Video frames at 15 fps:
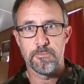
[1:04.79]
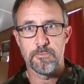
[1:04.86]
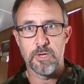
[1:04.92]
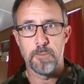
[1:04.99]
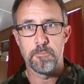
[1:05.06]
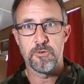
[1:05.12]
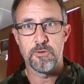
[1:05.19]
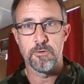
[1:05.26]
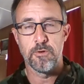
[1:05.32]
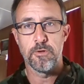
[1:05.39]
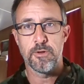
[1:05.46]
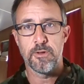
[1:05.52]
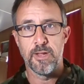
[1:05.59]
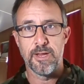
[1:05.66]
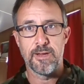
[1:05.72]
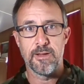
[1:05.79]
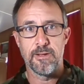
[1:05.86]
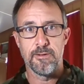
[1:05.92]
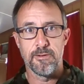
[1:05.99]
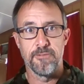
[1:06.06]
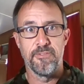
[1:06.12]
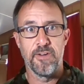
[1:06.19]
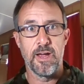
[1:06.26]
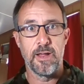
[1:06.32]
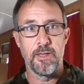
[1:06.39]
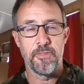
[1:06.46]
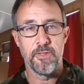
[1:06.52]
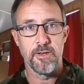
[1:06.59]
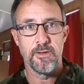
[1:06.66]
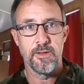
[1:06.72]
come to look like
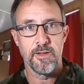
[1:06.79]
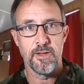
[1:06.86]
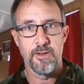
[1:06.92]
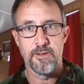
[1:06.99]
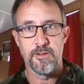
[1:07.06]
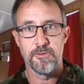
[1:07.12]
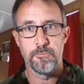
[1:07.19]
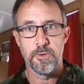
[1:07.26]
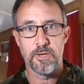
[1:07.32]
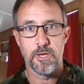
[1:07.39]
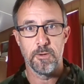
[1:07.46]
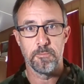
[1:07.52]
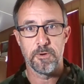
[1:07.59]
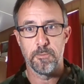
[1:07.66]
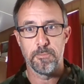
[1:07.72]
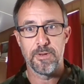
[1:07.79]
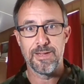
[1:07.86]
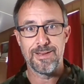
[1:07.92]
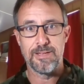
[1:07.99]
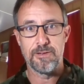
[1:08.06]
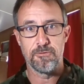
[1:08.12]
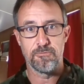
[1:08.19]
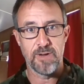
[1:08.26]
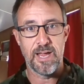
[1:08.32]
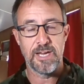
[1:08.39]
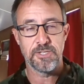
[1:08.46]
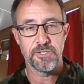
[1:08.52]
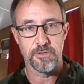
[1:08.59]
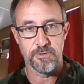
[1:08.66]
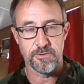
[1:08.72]
Leviathan and has become completely
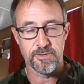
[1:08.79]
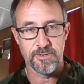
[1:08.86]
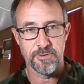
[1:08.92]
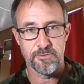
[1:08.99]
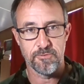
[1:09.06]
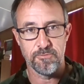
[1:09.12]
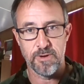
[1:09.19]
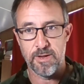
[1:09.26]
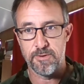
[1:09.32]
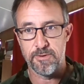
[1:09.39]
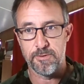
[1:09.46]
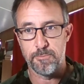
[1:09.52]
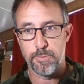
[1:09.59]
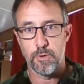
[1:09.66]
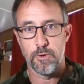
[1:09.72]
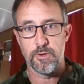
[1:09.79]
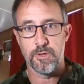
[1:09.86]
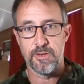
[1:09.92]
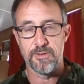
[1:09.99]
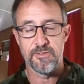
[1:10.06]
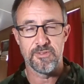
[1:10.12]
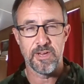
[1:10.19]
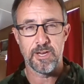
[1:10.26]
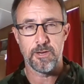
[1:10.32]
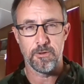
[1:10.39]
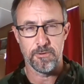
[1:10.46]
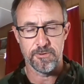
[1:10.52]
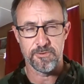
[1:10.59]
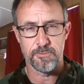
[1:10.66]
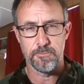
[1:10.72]
irrational and is grounded purely in
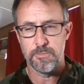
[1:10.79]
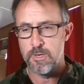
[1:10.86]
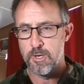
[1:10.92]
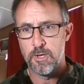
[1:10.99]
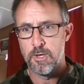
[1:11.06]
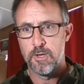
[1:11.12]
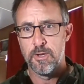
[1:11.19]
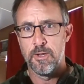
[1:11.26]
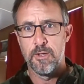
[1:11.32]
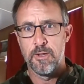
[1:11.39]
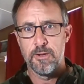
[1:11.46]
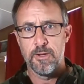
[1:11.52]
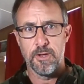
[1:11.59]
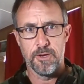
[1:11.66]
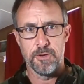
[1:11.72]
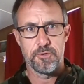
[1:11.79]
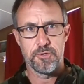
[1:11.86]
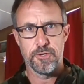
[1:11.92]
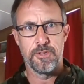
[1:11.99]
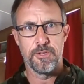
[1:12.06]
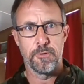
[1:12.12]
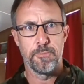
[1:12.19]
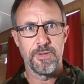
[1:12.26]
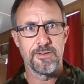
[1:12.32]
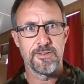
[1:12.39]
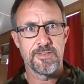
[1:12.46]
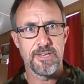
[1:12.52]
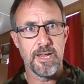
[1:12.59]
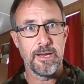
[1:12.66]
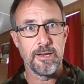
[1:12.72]
secularism, should there be a
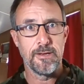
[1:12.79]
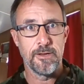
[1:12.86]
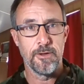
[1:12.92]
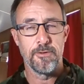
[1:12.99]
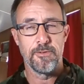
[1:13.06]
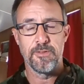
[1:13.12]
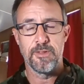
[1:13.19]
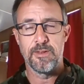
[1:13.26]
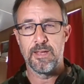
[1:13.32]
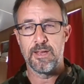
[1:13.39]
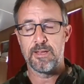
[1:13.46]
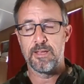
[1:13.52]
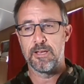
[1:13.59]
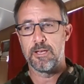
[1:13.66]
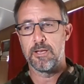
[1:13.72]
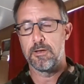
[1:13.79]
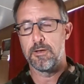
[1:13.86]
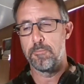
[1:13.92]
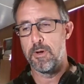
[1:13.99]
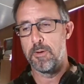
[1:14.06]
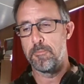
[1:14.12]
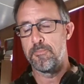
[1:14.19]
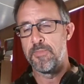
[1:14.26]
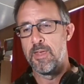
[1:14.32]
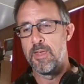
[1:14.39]
state, and that can come up.